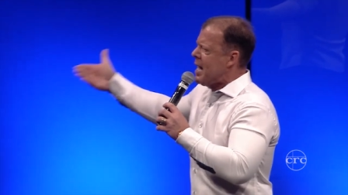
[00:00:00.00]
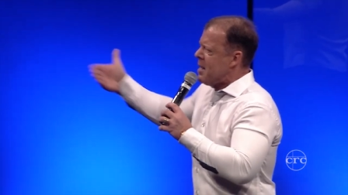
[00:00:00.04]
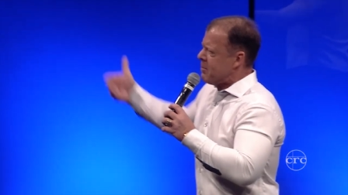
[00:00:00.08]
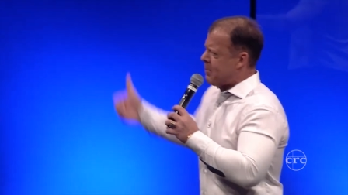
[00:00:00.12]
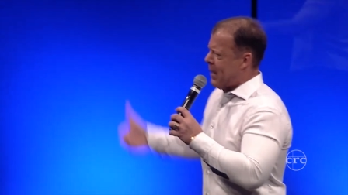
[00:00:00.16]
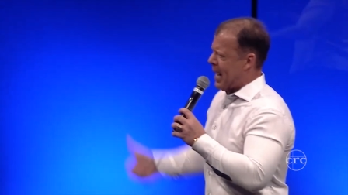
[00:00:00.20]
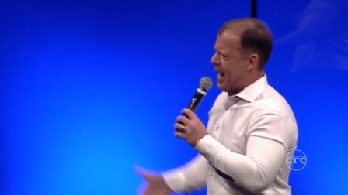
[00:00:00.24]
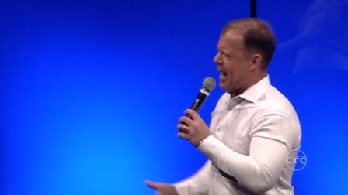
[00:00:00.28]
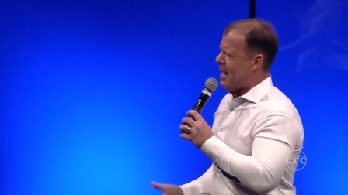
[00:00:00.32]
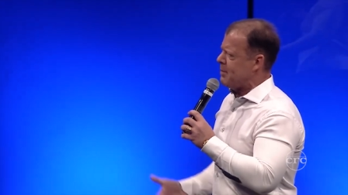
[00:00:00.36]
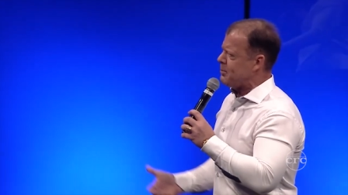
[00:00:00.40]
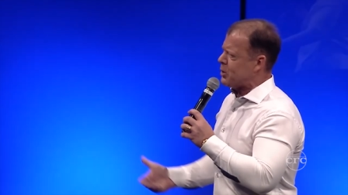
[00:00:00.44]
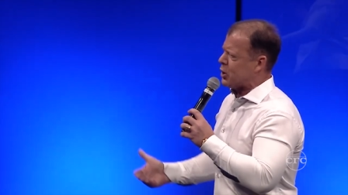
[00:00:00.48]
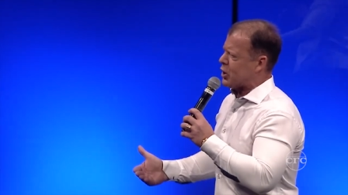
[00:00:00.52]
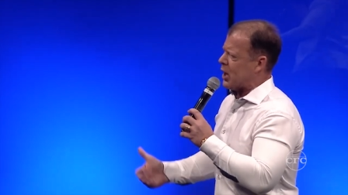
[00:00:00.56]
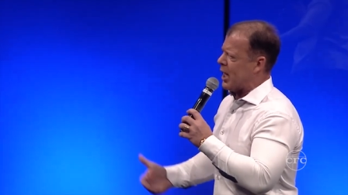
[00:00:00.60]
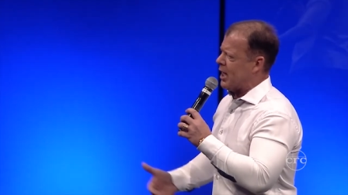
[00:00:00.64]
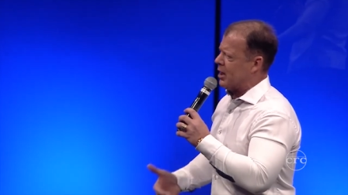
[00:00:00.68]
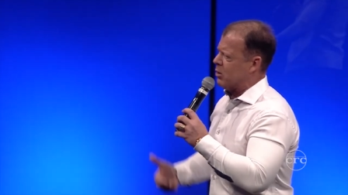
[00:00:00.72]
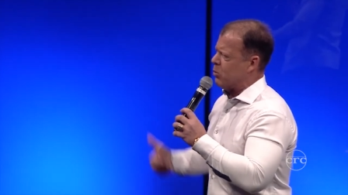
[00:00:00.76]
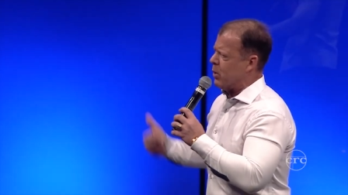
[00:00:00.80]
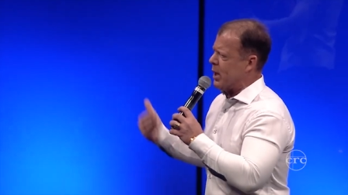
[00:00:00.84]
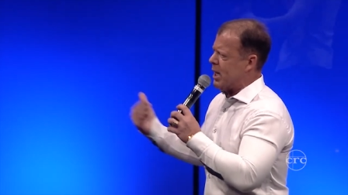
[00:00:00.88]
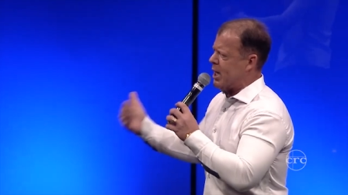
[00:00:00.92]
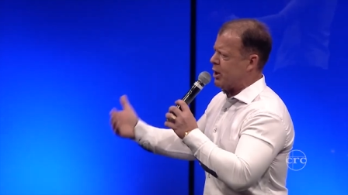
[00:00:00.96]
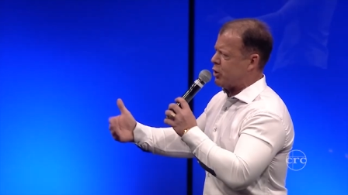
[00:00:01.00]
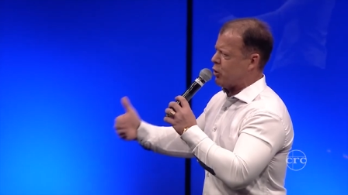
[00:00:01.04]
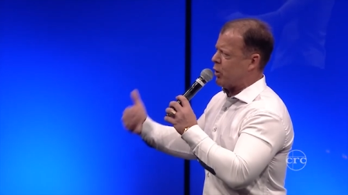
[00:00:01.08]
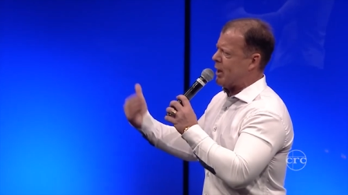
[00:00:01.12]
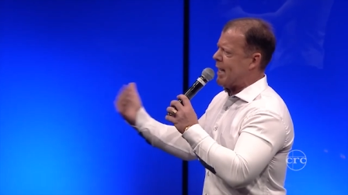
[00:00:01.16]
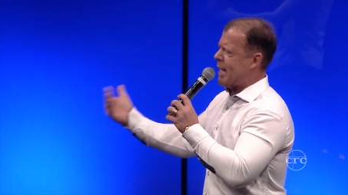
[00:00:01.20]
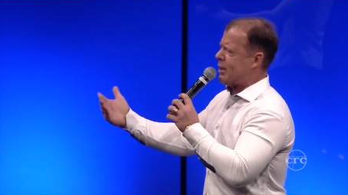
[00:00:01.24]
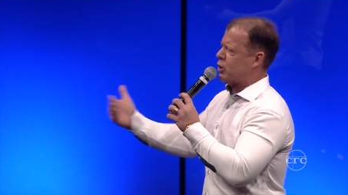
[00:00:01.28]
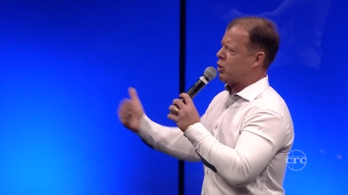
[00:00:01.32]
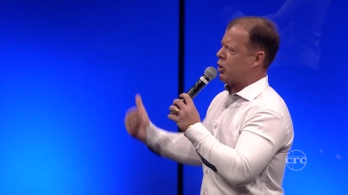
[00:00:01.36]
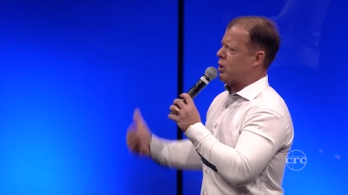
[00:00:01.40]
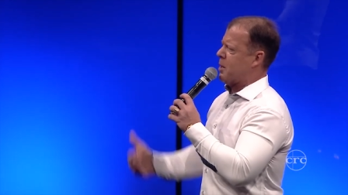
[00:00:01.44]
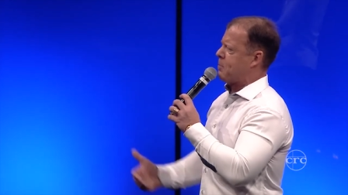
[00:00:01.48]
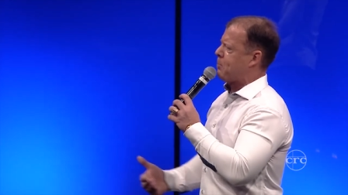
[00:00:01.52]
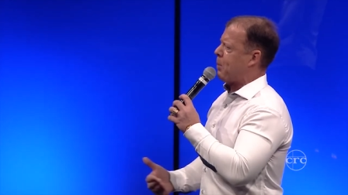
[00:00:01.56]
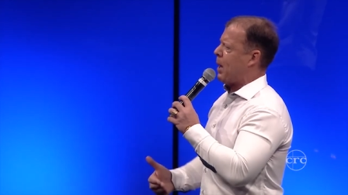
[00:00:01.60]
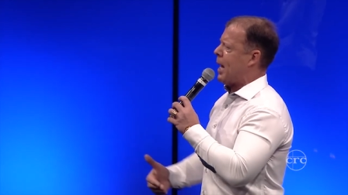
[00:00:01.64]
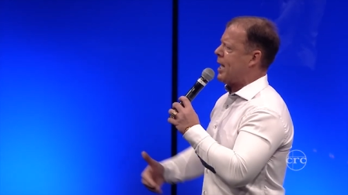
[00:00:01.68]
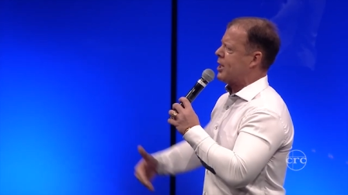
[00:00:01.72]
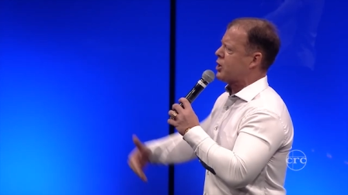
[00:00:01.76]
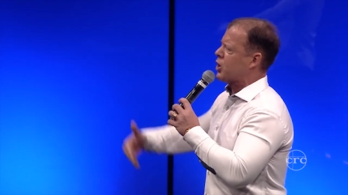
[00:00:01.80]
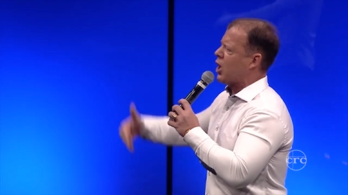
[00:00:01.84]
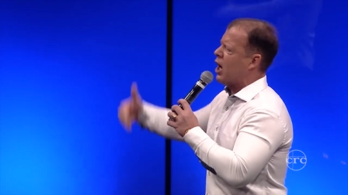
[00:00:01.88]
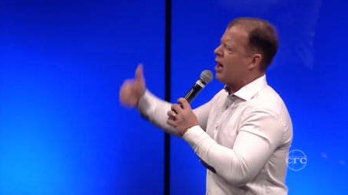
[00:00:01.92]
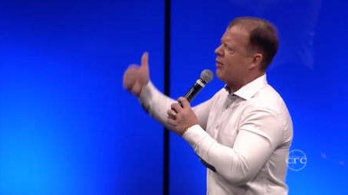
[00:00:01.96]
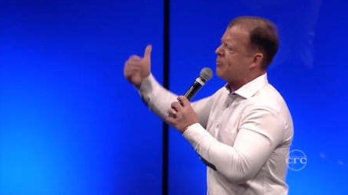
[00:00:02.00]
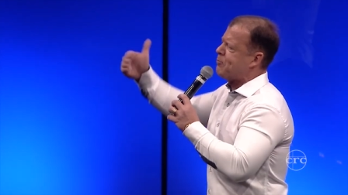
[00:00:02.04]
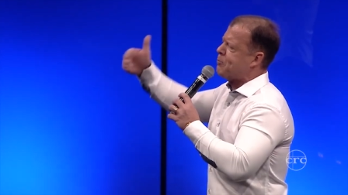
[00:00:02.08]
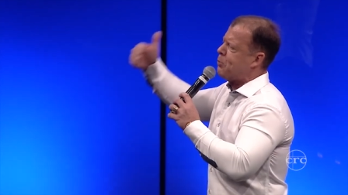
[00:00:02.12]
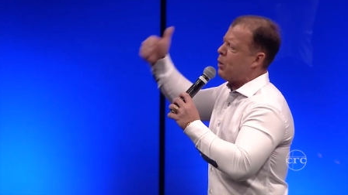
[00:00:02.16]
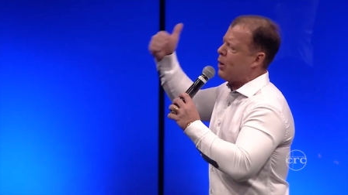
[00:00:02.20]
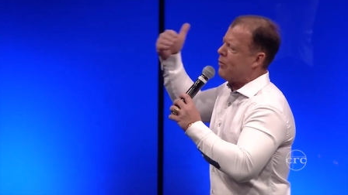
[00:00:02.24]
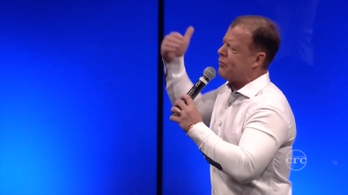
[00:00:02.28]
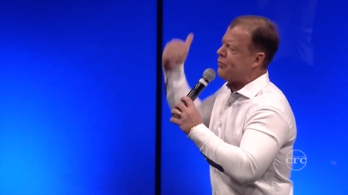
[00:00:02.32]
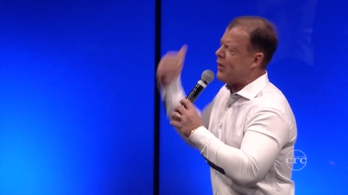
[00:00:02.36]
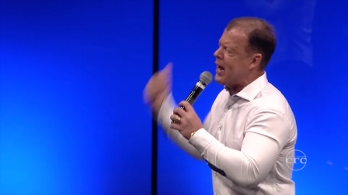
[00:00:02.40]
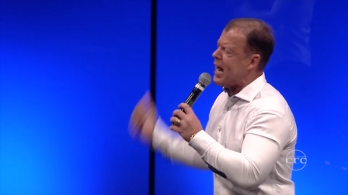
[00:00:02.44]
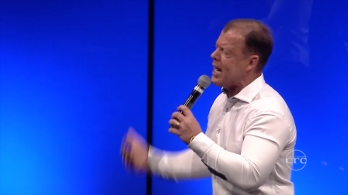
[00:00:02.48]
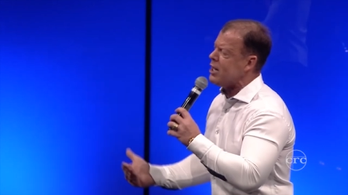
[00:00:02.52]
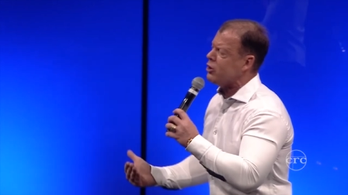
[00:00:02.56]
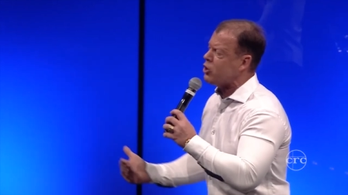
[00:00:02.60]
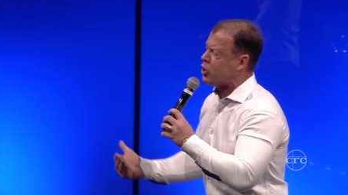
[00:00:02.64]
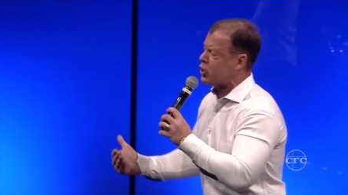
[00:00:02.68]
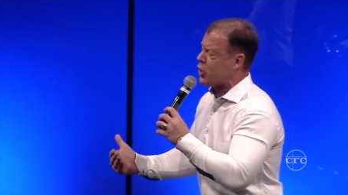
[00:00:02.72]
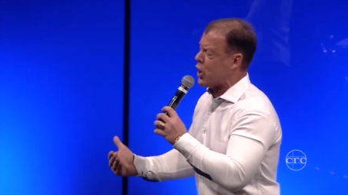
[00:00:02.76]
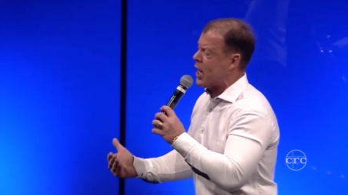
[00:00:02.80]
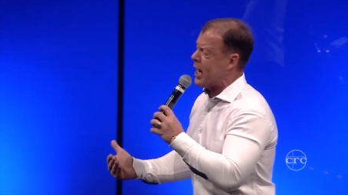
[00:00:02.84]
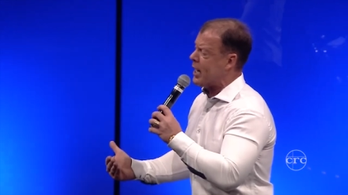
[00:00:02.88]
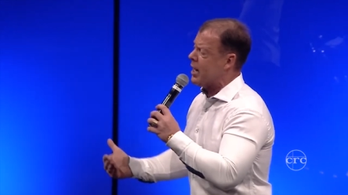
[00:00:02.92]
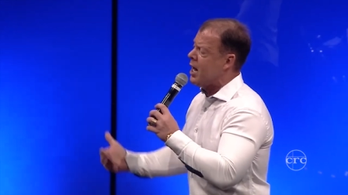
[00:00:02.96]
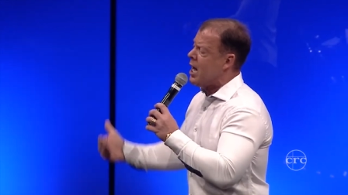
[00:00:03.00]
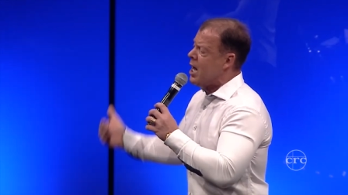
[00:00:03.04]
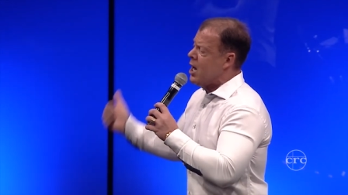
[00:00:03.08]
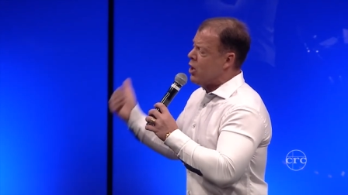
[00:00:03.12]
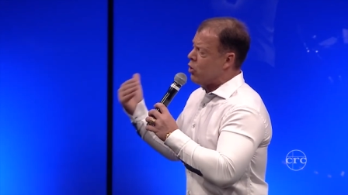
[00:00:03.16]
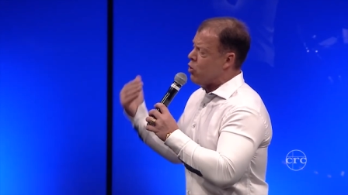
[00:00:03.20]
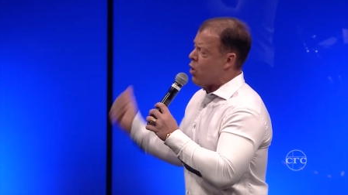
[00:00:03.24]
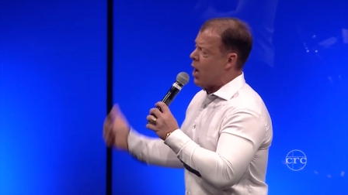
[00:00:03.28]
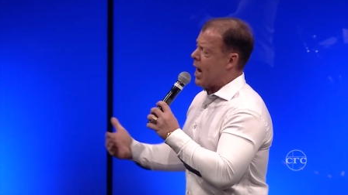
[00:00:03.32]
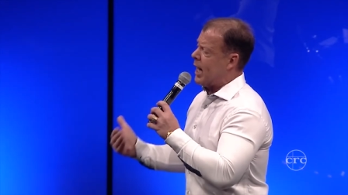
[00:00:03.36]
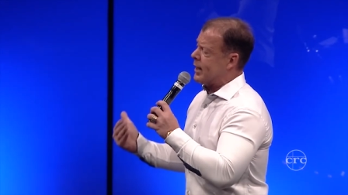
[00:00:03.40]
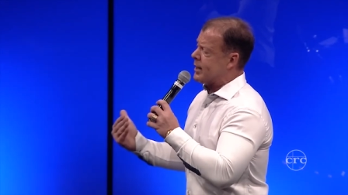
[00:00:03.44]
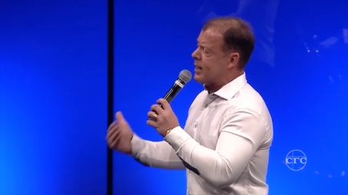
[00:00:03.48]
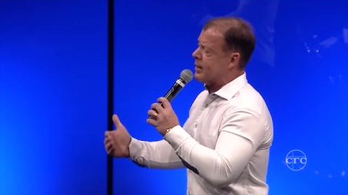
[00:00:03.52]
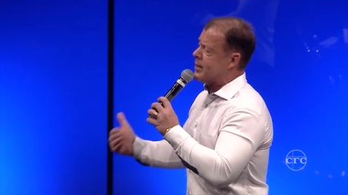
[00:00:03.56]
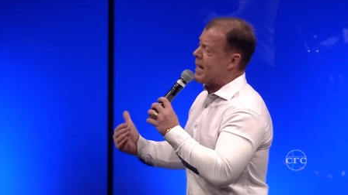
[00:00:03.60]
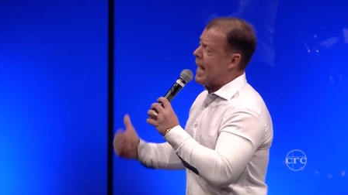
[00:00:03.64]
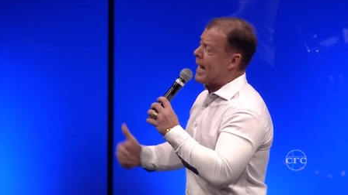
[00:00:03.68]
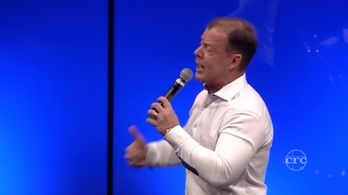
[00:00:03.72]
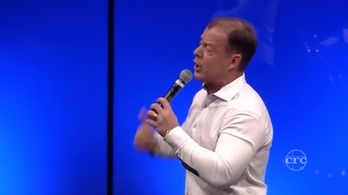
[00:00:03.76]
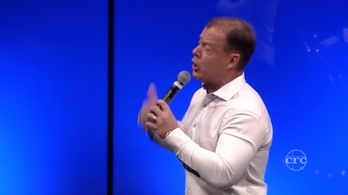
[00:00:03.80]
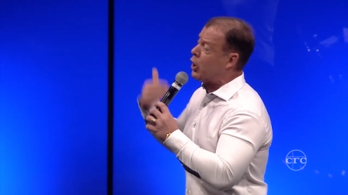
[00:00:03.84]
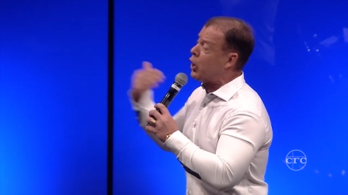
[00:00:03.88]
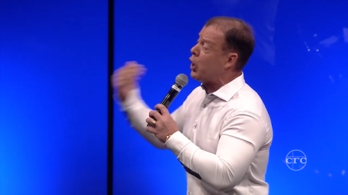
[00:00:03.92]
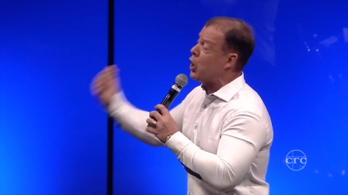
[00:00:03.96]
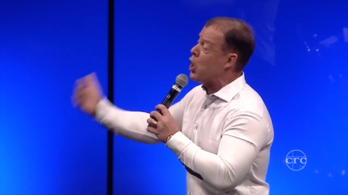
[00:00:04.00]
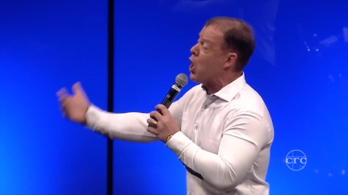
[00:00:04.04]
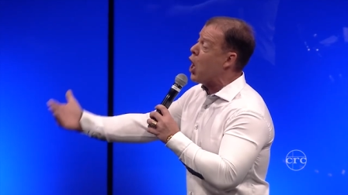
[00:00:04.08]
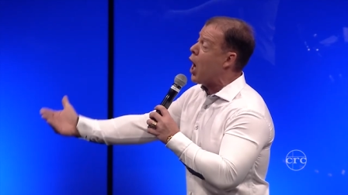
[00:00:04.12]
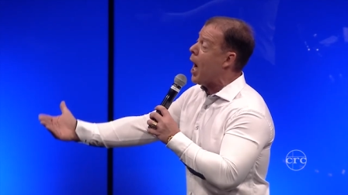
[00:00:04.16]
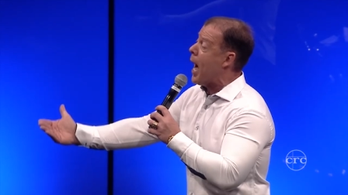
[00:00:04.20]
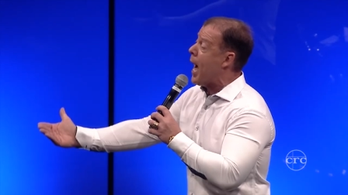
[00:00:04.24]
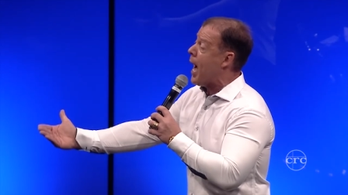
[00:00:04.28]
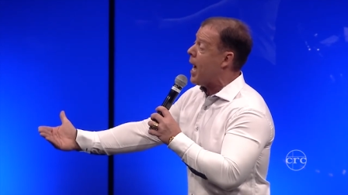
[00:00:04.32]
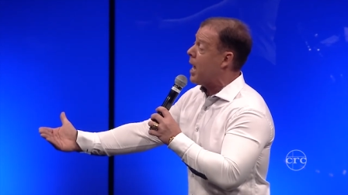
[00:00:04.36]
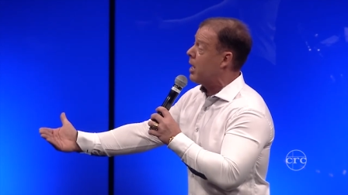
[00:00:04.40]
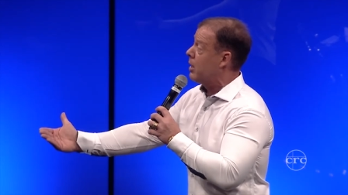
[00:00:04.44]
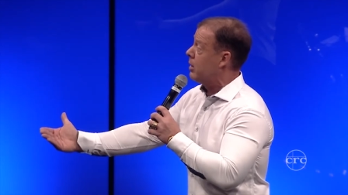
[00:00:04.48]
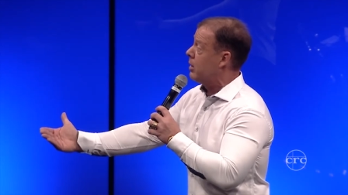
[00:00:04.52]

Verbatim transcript: But I'm saying we need to get to the place of prevention rather than cure.